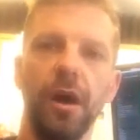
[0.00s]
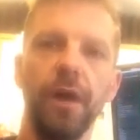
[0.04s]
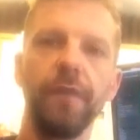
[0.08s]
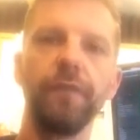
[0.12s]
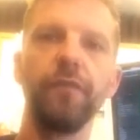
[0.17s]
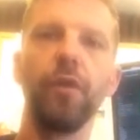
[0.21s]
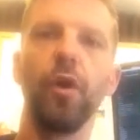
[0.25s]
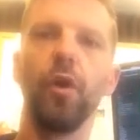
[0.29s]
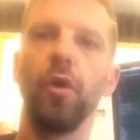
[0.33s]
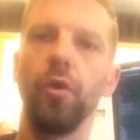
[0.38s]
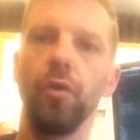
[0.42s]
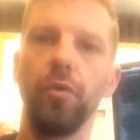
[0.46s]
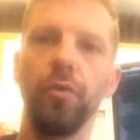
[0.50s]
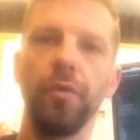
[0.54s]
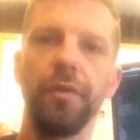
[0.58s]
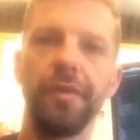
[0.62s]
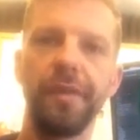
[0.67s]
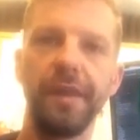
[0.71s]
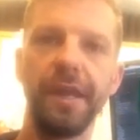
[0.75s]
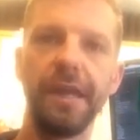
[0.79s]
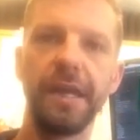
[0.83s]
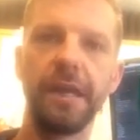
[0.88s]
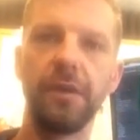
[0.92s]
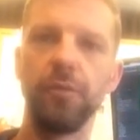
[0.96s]
of the whole
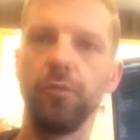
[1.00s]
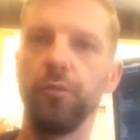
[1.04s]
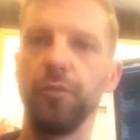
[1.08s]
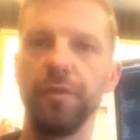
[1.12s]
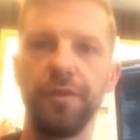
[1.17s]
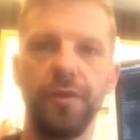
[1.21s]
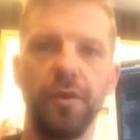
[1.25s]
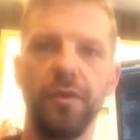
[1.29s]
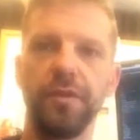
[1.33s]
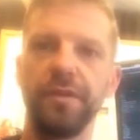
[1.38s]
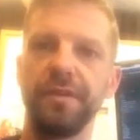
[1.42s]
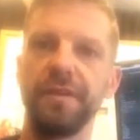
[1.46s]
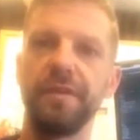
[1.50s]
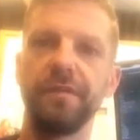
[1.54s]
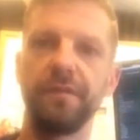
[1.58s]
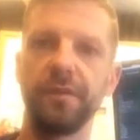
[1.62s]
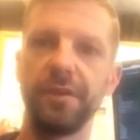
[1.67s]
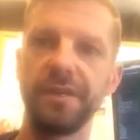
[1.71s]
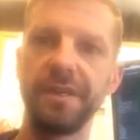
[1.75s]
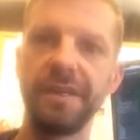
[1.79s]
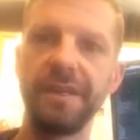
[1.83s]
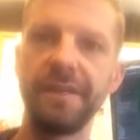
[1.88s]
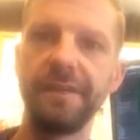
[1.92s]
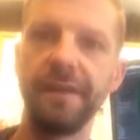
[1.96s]
thing with all the
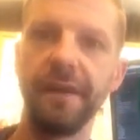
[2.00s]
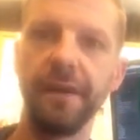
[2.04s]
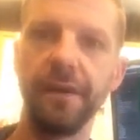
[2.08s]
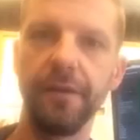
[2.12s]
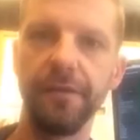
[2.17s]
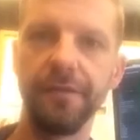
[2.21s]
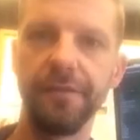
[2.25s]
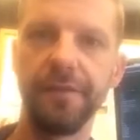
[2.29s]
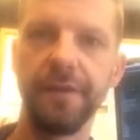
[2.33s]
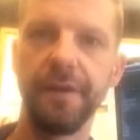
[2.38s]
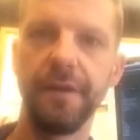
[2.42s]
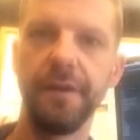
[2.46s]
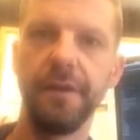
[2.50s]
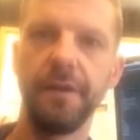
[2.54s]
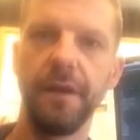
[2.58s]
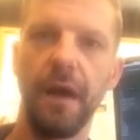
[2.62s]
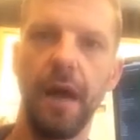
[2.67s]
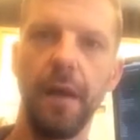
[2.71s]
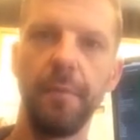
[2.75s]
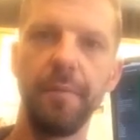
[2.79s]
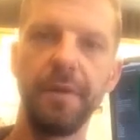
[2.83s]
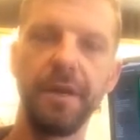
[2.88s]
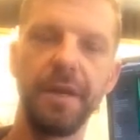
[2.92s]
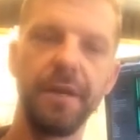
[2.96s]
different details.
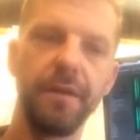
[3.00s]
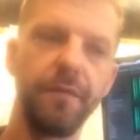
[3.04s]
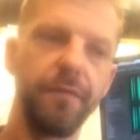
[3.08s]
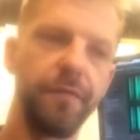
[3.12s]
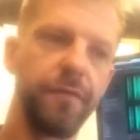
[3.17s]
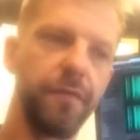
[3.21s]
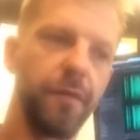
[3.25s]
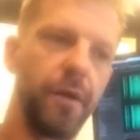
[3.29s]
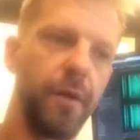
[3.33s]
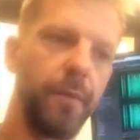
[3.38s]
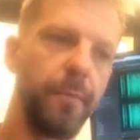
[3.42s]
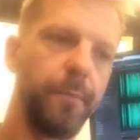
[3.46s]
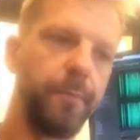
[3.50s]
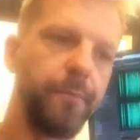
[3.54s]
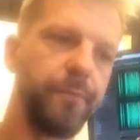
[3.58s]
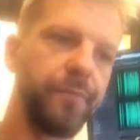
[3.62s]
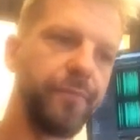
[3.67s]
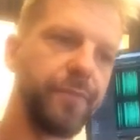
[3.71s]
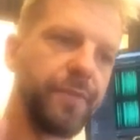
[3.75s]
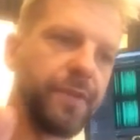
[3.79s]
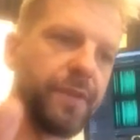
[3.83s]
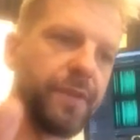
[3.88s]
I mean, from